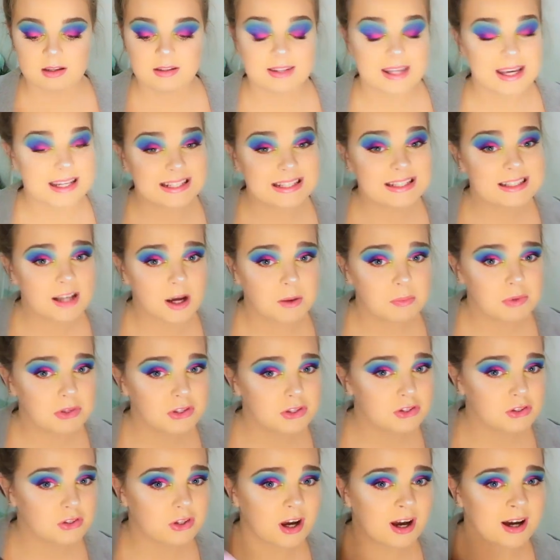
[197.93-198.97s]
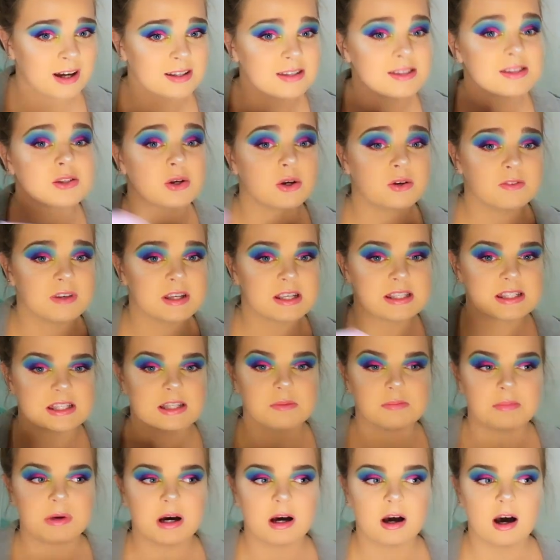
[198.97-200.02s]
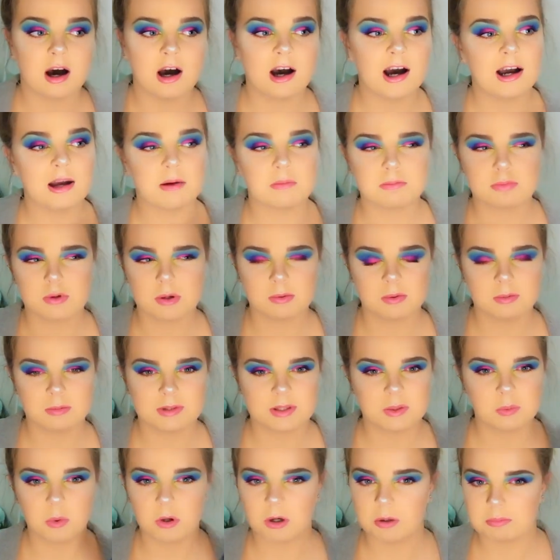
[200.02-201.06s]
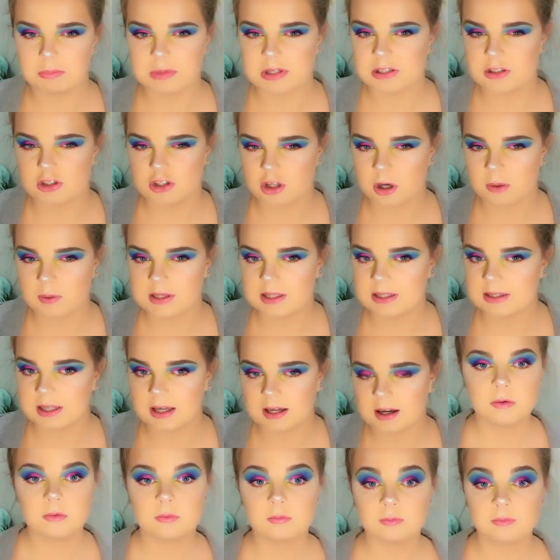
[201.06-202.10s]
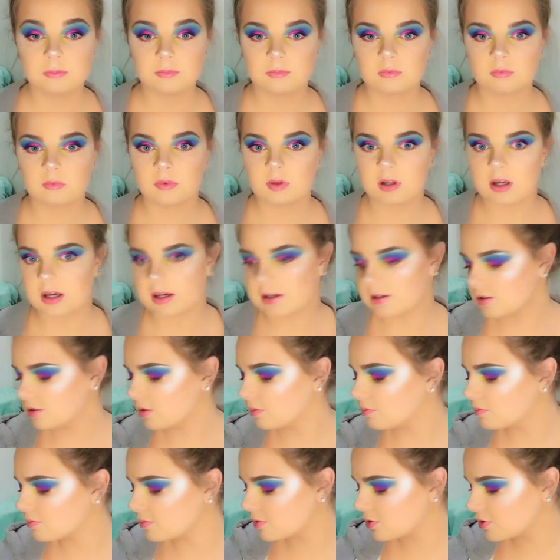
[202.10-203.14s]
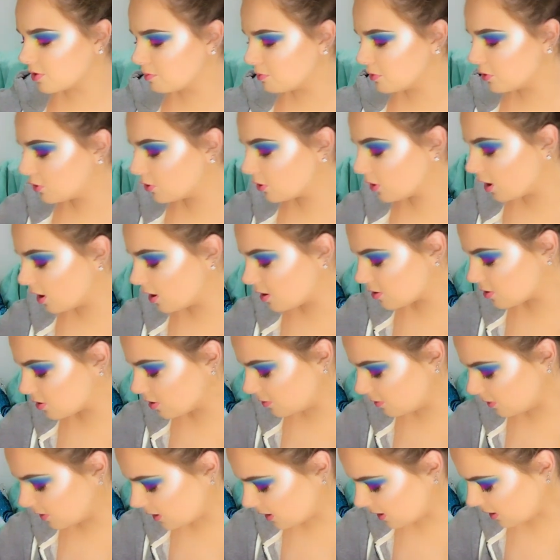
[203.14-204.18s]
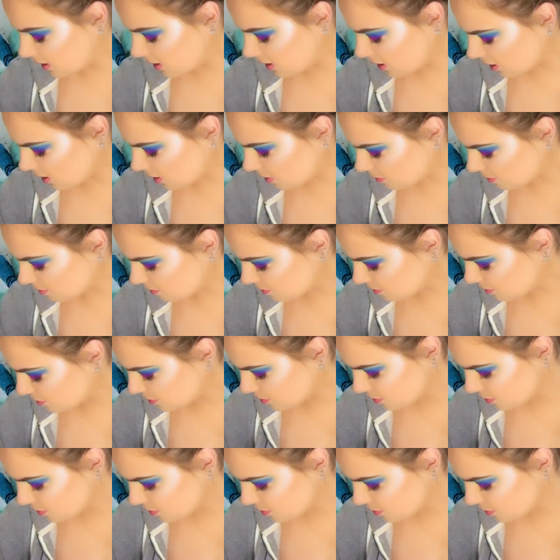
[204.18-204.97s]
they did come with unicartons, obviously, but I probably won't be showing that. Okay, some some unicartons over there. Um,